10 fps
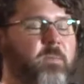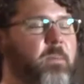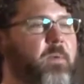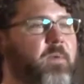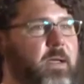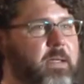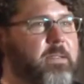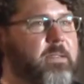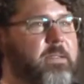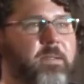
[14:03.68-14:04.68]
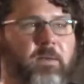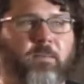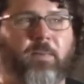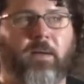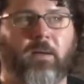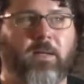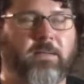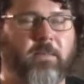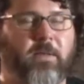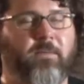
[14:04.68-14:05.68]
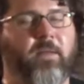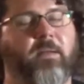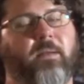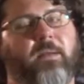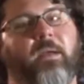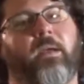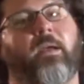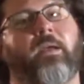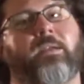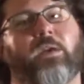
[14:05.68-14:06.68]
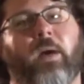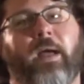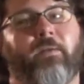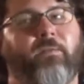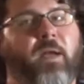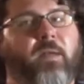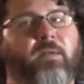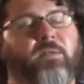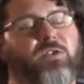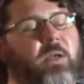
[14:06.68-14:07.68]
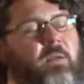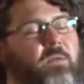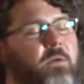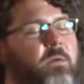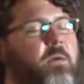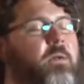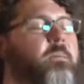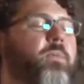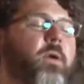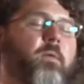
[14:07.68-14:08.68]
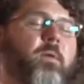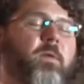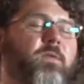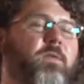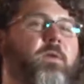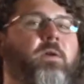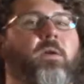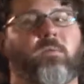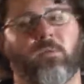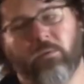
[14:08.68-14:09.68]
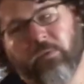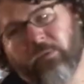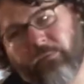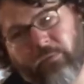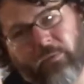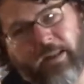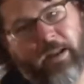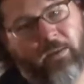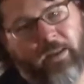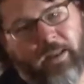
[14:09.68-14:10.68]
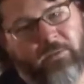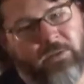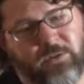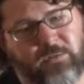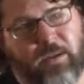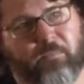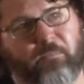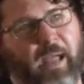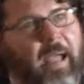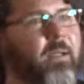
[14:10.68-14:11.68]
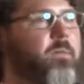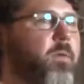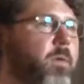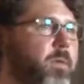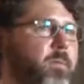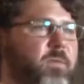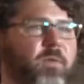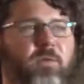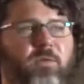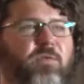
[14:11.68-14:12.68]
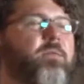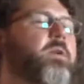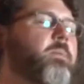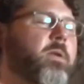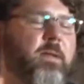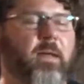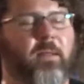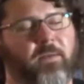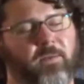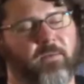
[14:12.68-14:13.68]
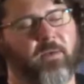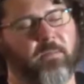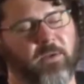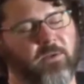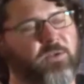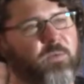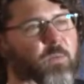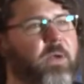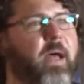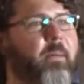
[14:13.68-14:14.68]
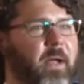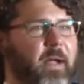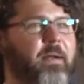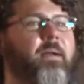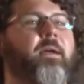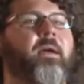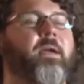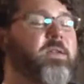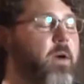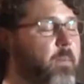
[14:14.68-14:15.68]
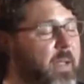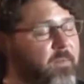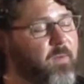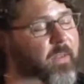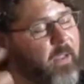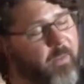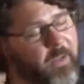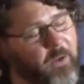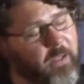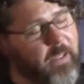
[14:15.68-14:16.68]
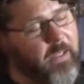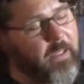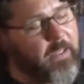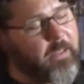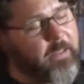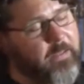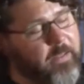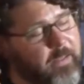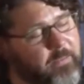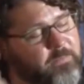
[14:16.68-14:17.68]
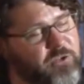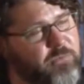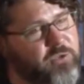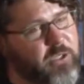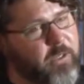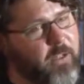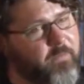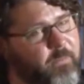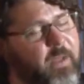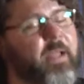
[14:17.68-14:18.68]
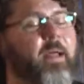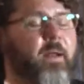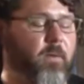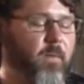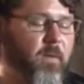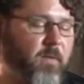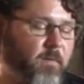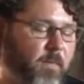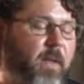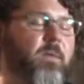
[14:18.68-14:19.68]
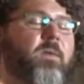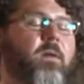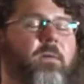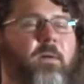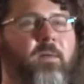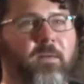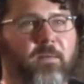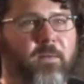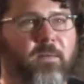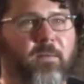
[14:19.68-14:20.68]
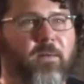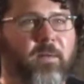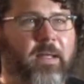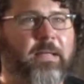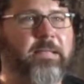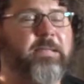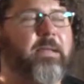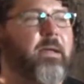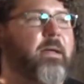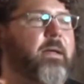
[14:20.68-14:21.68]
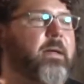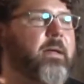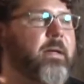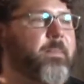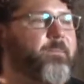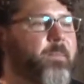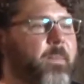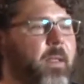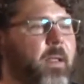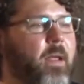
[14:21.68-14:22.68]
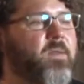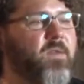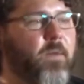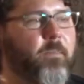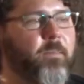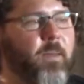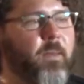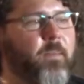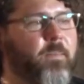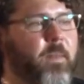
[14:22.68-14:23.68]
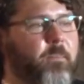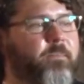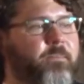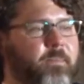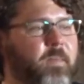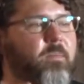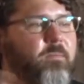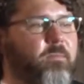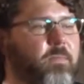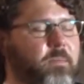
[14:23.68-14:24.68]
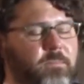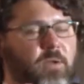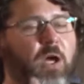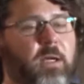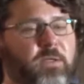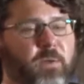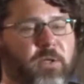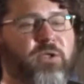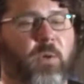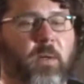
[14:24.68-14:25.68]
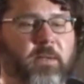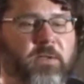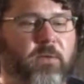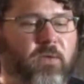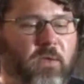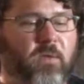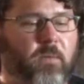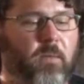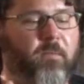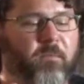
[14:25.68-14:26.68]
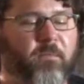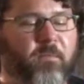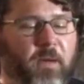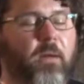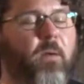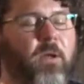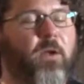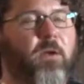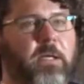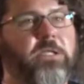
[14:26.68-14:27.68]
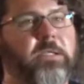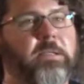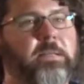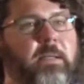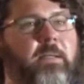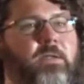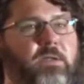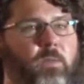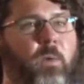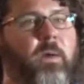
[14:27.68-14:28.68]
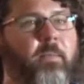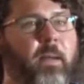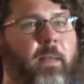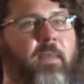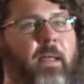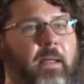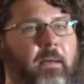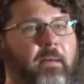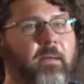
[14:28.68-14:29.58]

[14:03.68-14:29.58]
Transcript: of people's kids, because they'll pay all kinds of money for that. So I had a friend, she had a 2-year-old, brought her into the studio, 2-year-old, for an hour and a half. She just ran back and forth the studio, screaming and yelling and screaming, and she would not mind. So mentally, I'm like, okay, like checking off in my head, I don't want to deal with pets, I don't want to deal with little kids. And so the long story short is you just figure out what your niche is and then just worry about that.